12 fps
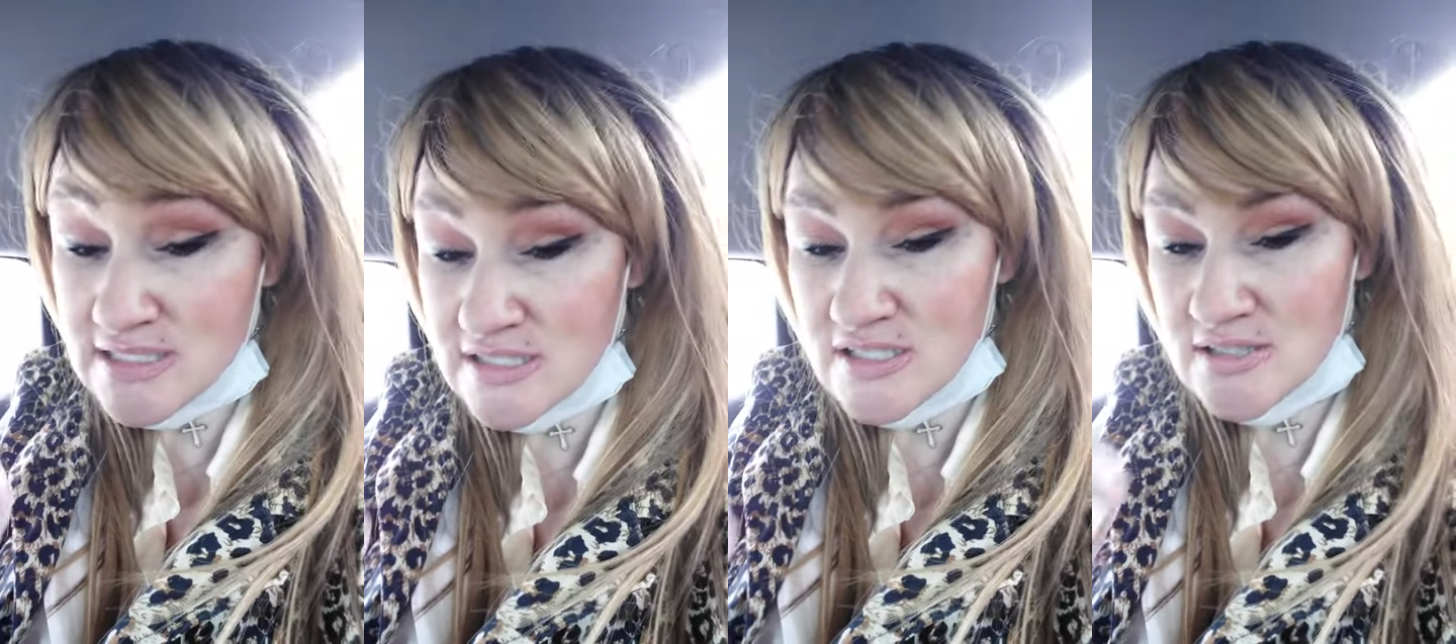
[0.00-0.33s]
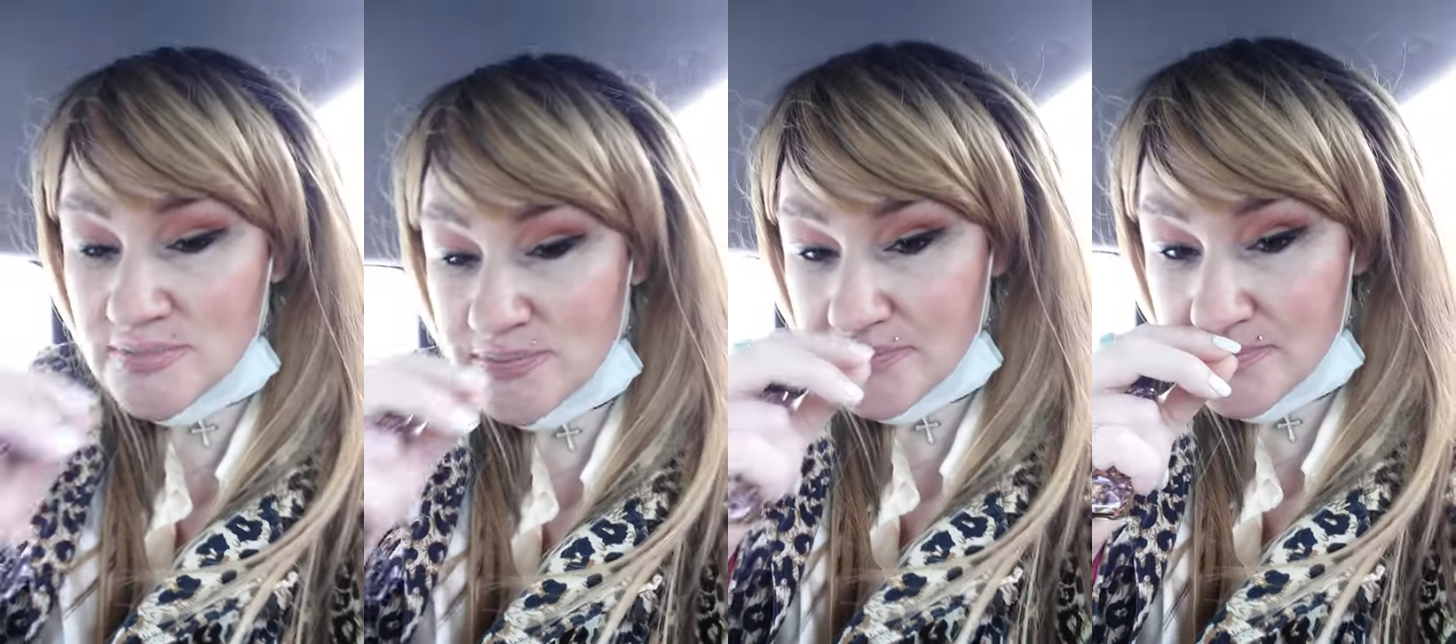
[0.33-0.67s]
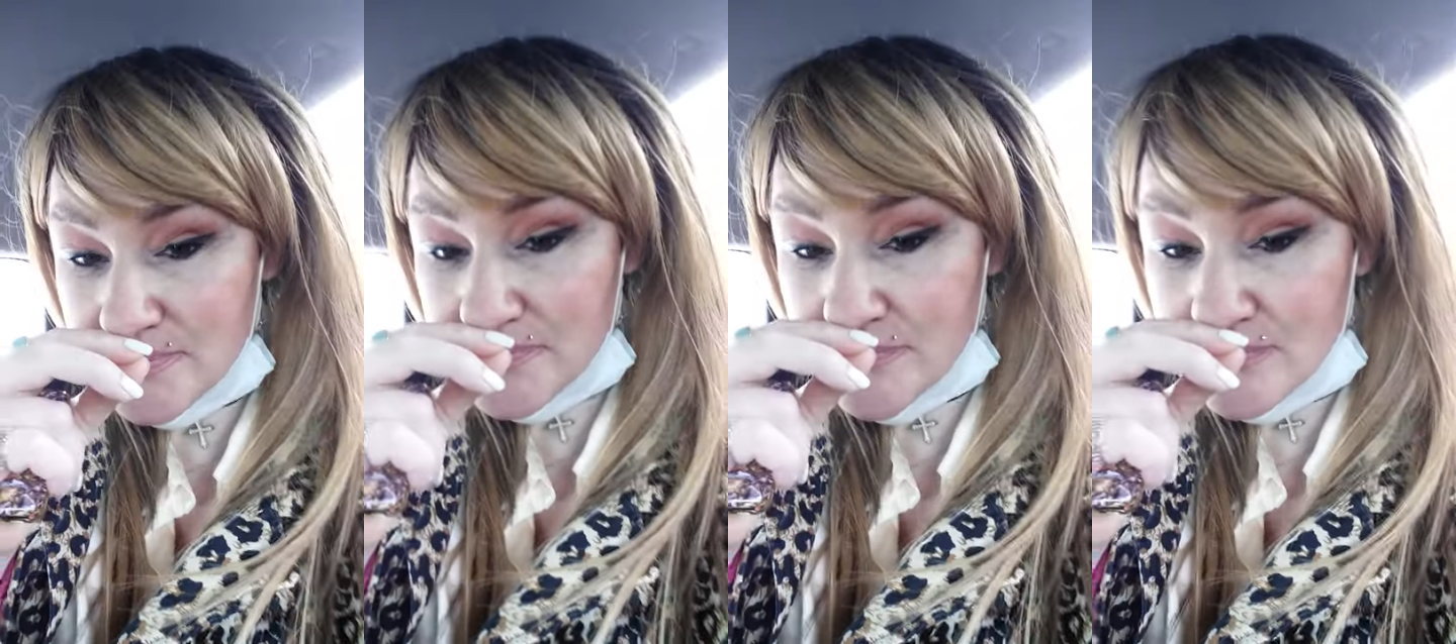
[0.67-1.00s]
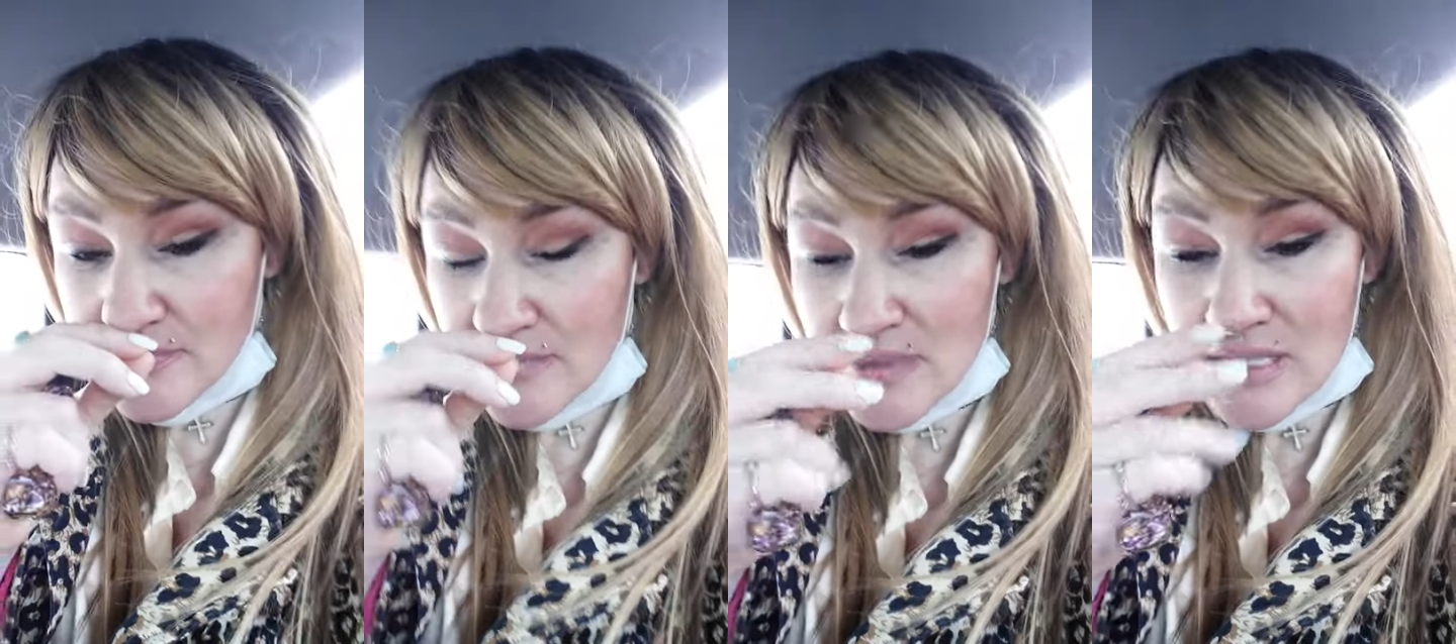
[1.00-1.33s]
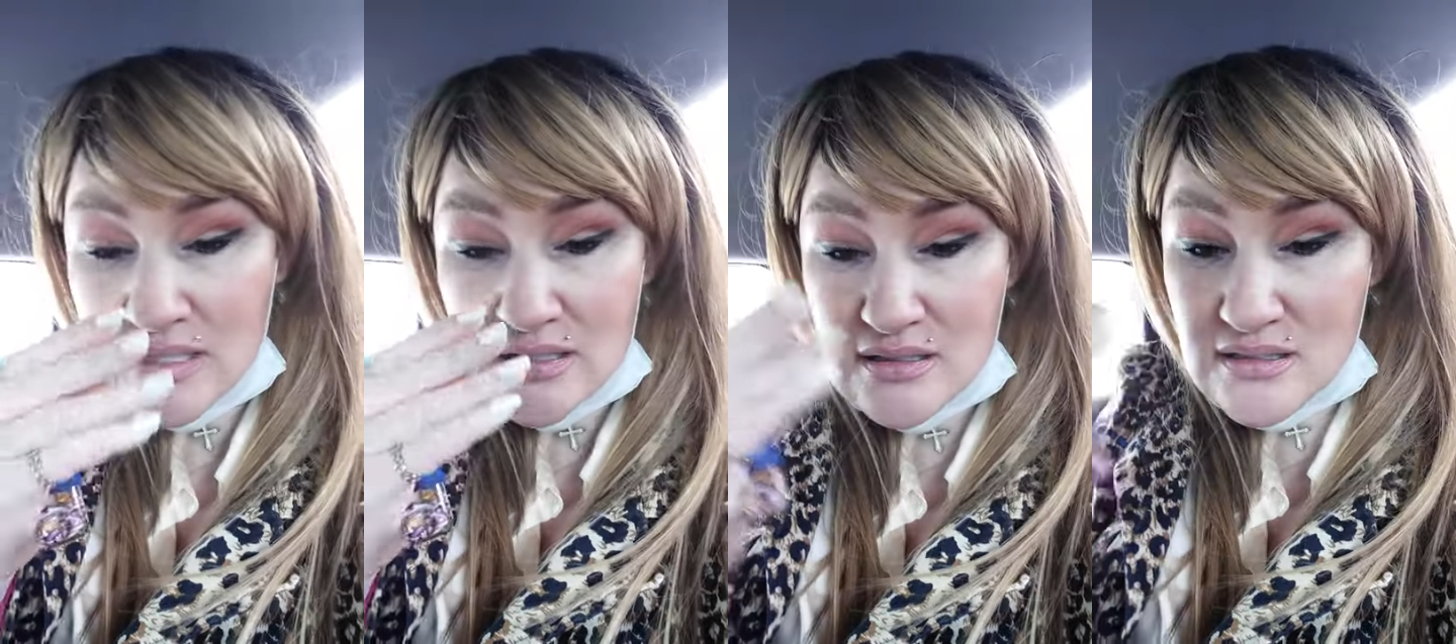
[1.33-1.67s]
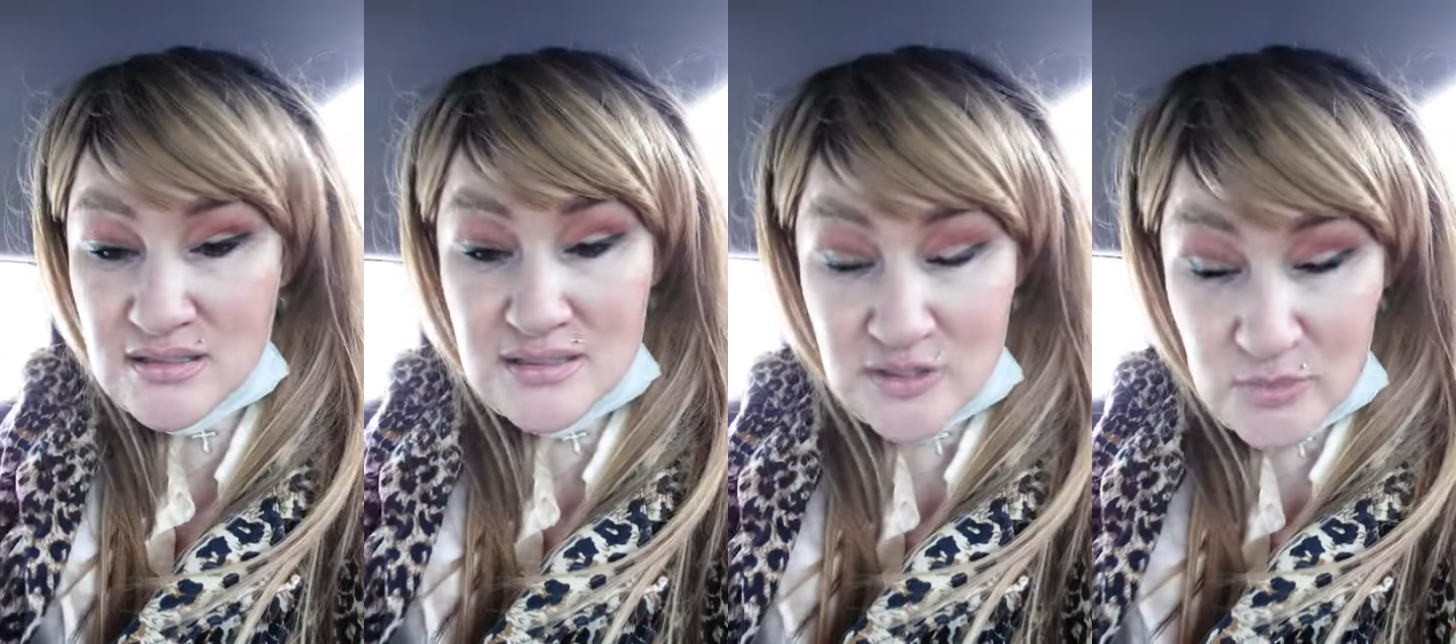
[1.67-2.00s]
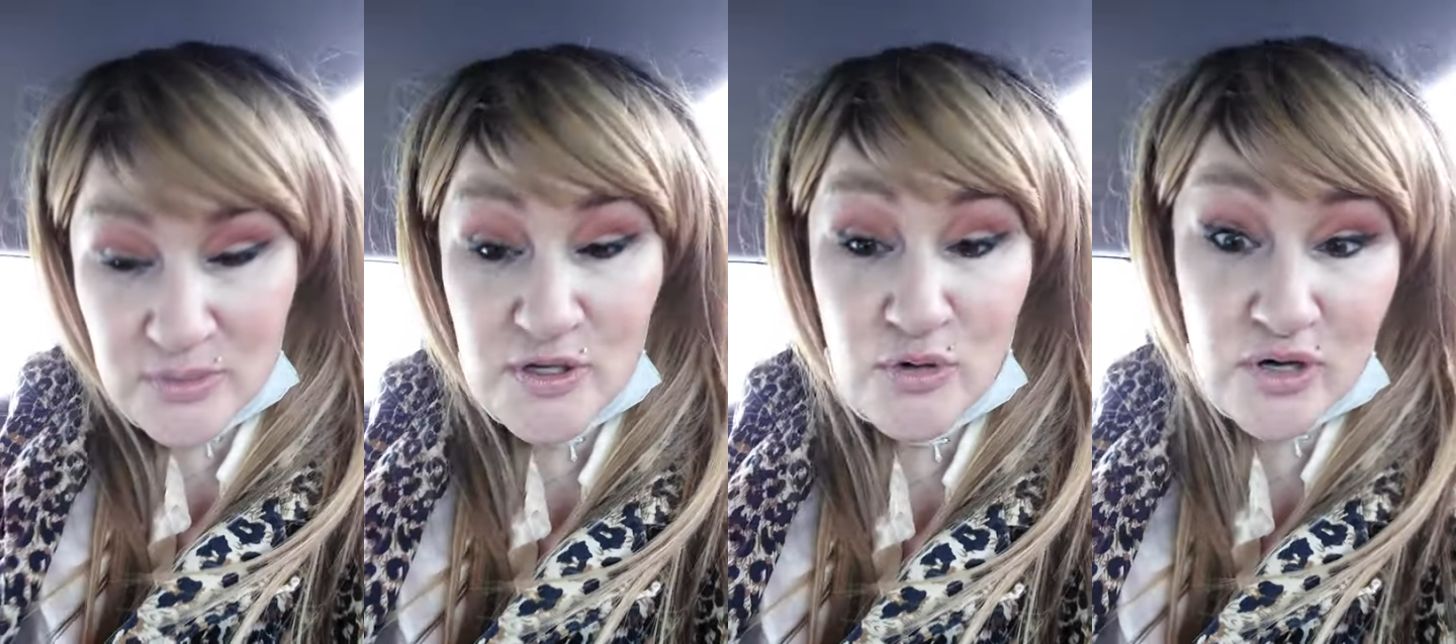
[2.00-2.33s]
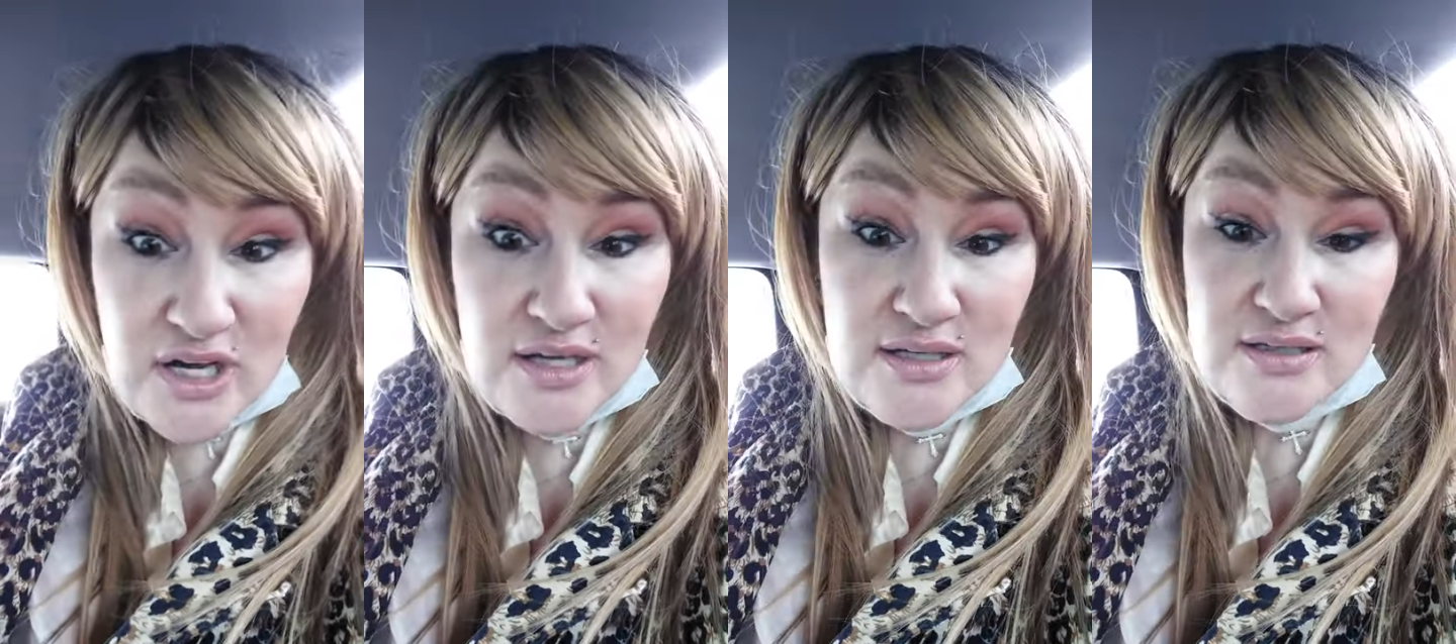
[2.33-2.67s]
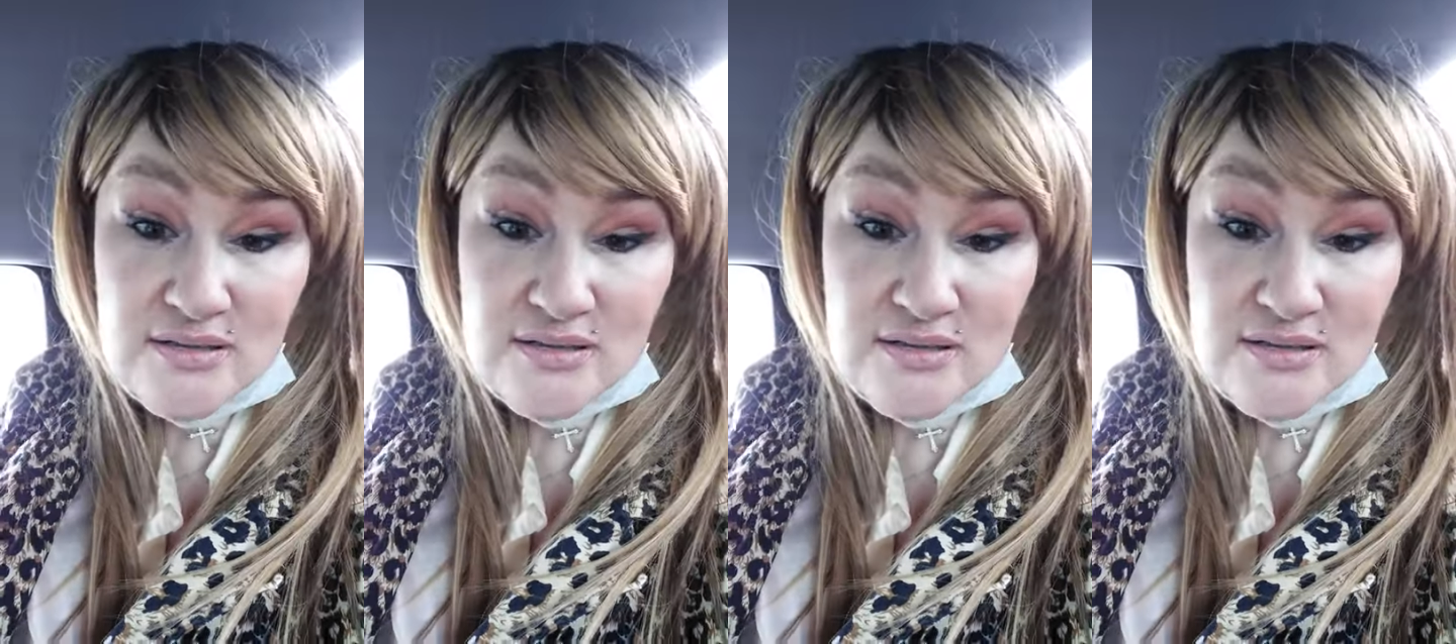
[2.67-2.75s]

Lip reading: done. It'll be okay.